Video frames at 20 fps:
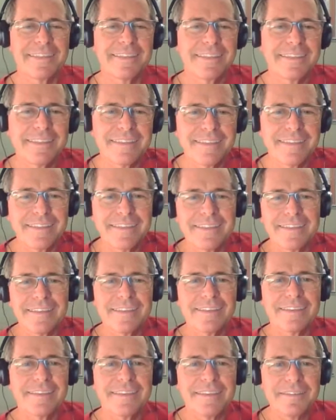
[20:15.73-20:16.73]

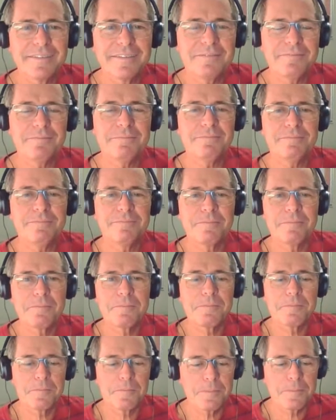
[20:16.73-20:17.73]

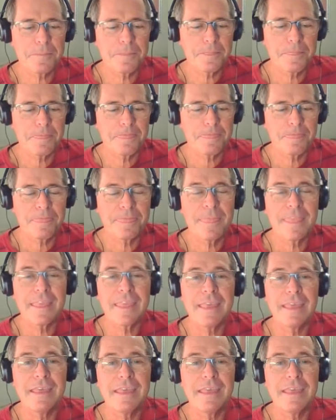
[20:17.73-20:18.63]
This person isn't speaking.